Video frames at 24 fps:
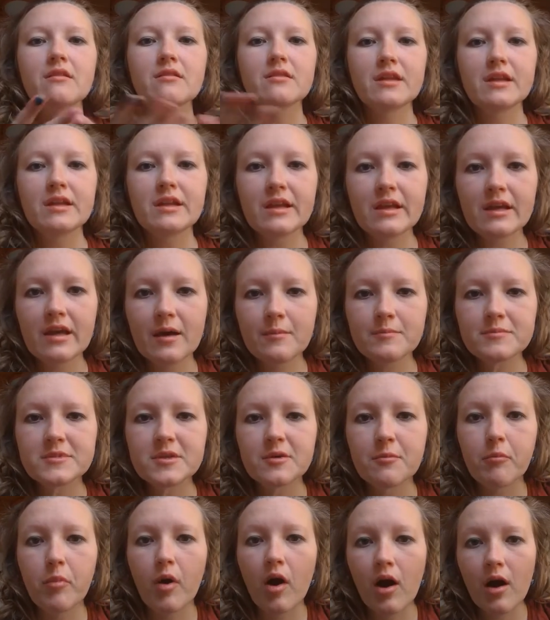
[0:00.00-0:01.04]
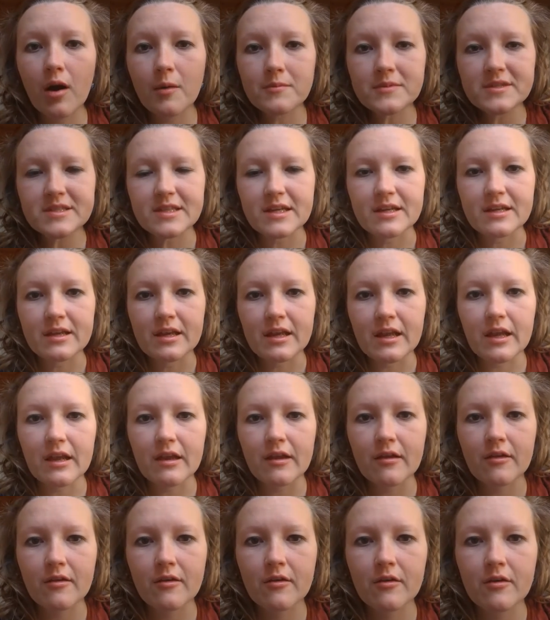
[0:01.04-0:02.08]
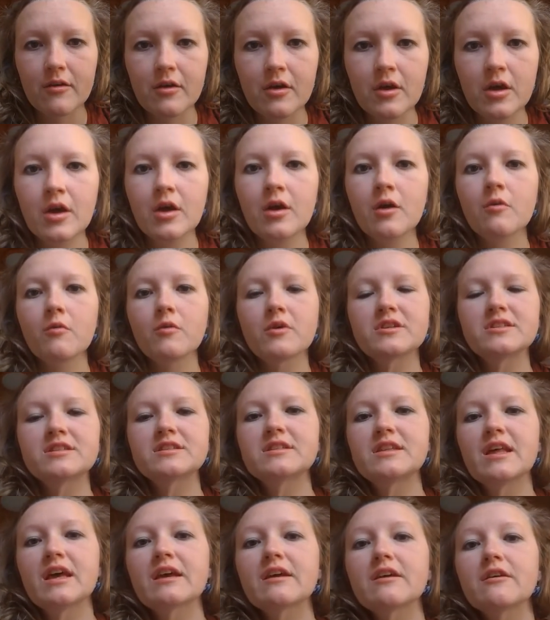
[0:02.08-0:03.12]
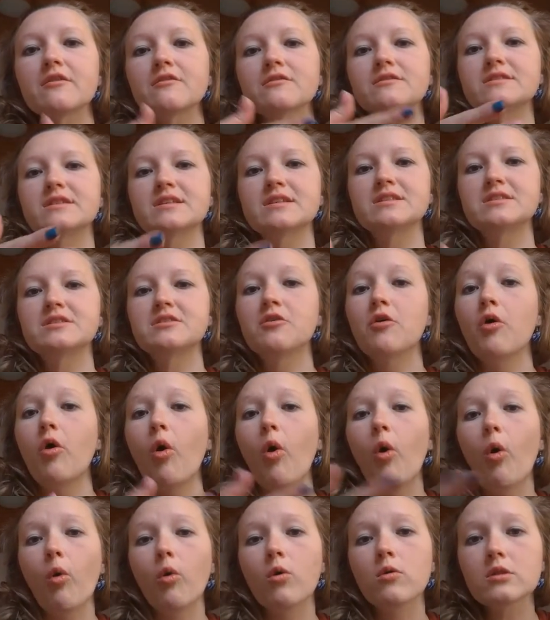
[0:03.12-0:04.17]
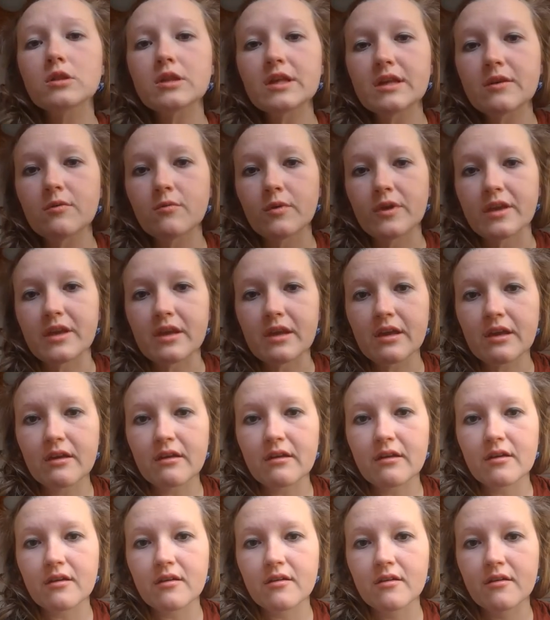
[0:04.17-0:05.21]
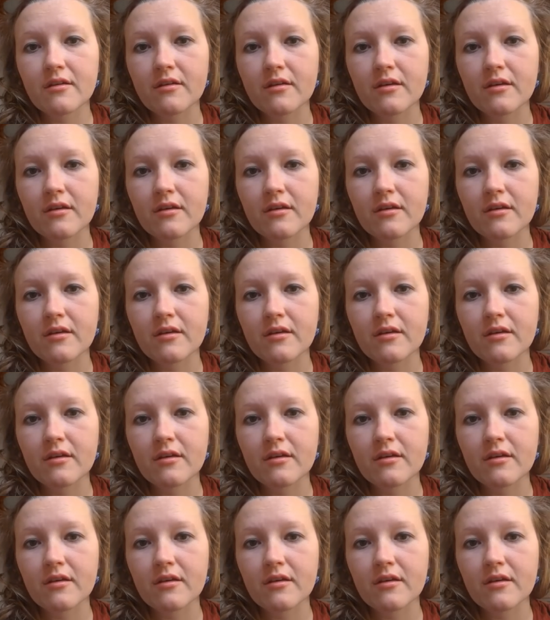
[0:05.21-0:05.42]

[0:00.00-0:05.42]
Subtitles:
leading up to Palm Sunday, which then goes into Holy Week.